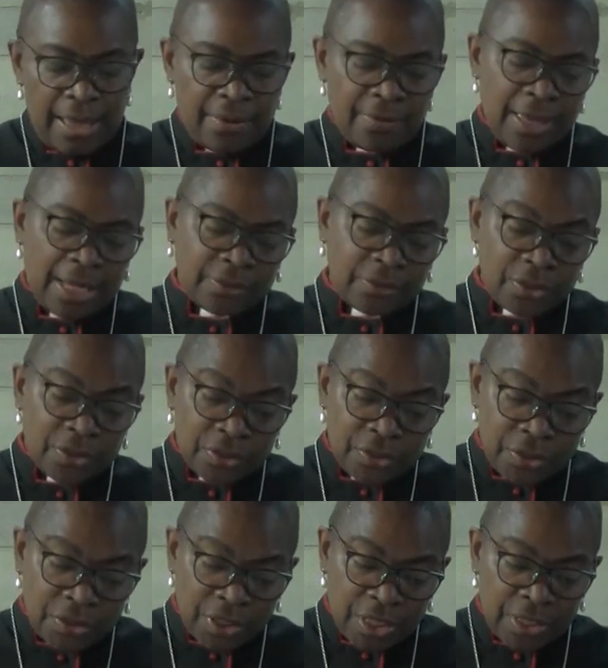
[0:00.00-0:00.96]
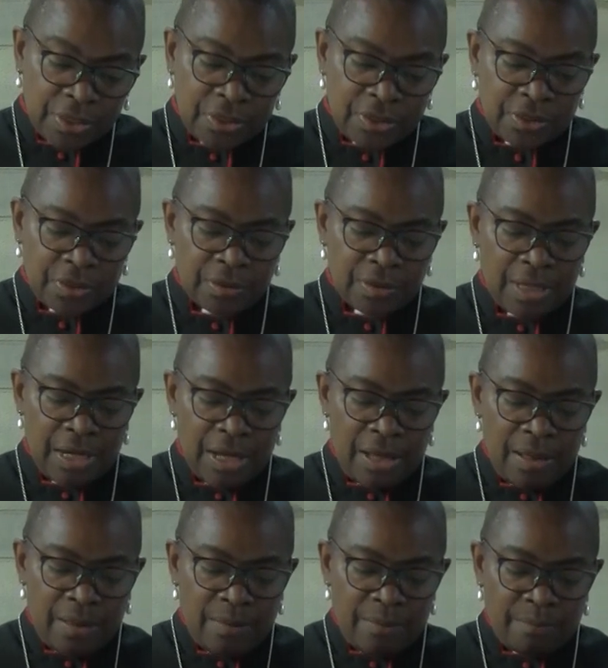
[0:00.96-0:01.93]
that your church
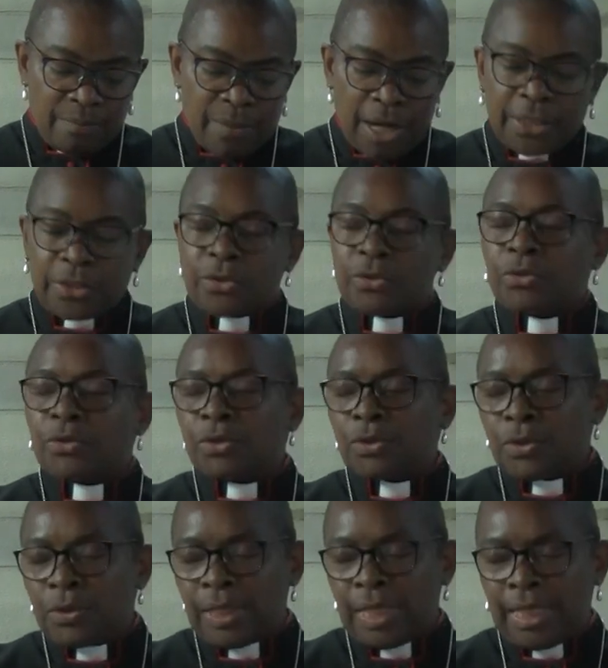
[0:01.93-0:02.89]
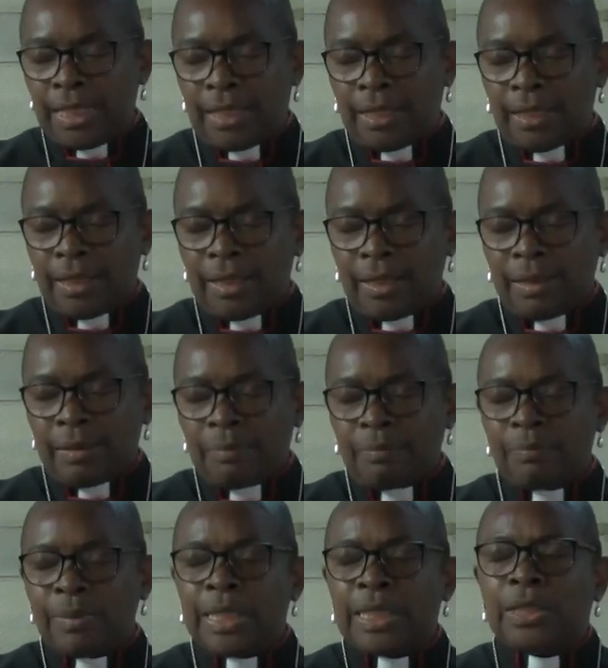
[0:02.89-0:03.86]
might truly
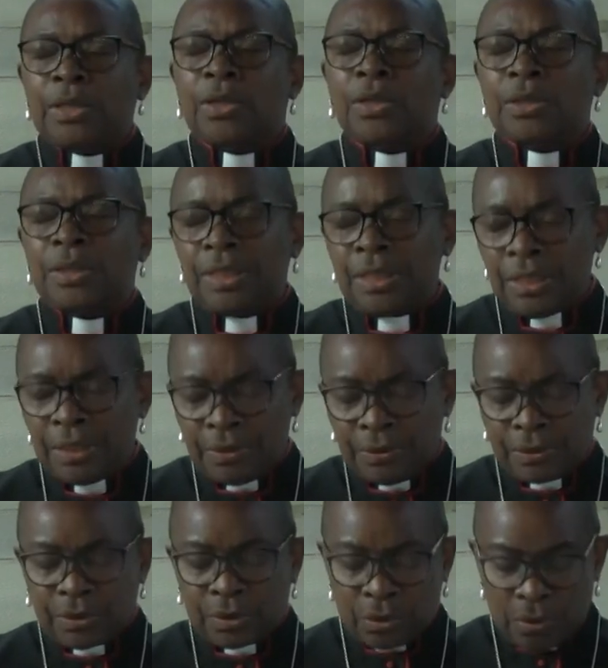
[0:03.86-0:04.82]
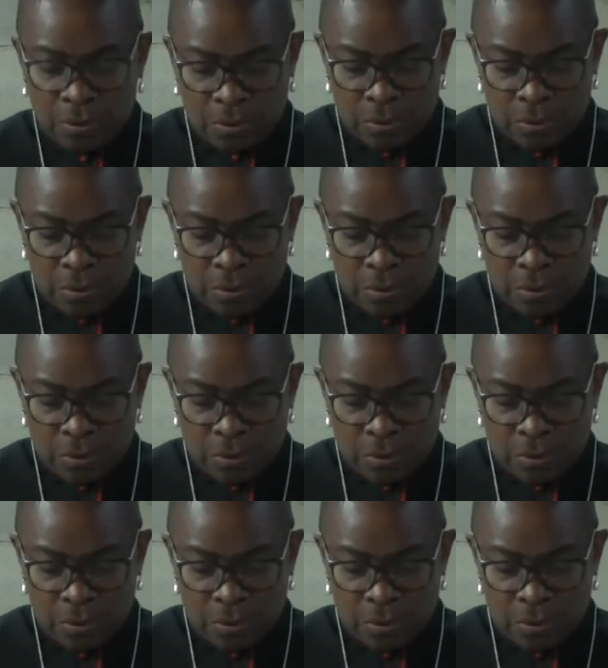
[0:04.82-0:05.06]
be good news to